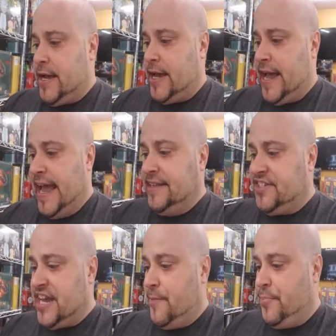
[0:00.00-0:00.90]
ends
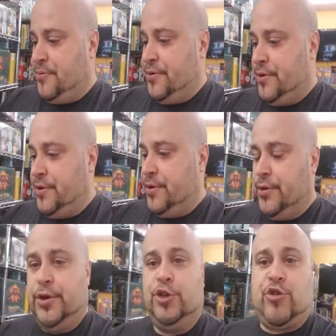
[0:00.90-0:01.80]
up
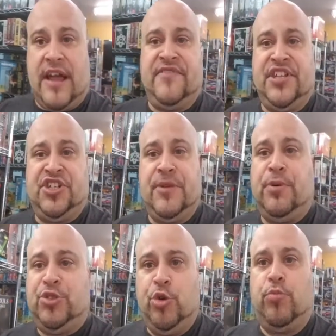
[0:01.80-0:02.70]
driving the Jeep
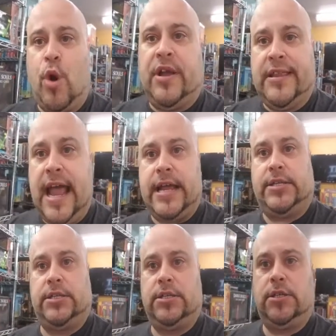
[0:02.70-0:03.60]
with 2 broken legs.
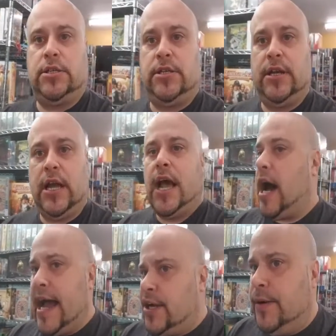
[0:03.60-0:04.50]

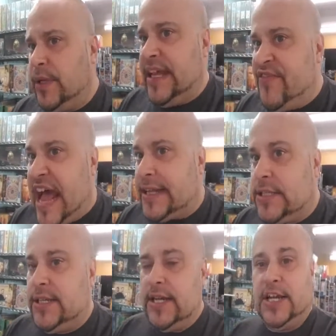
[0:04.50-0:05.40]
I couldn't believe that.
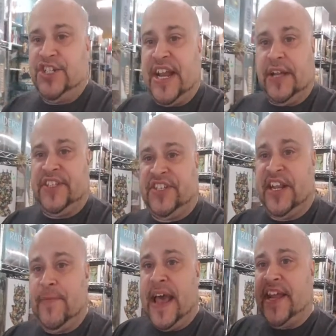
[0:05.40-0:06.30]
Check out the
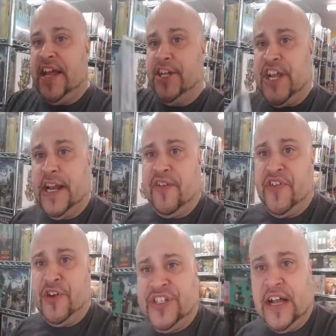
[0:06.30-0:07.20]
cinematic. Check it out for
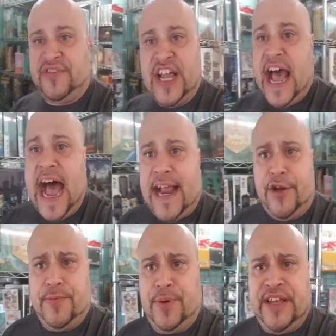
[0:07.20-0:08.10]
yourselves. I
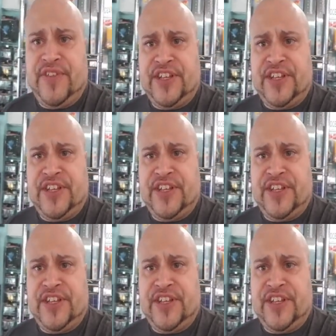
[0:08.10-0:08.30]
couldn't believe they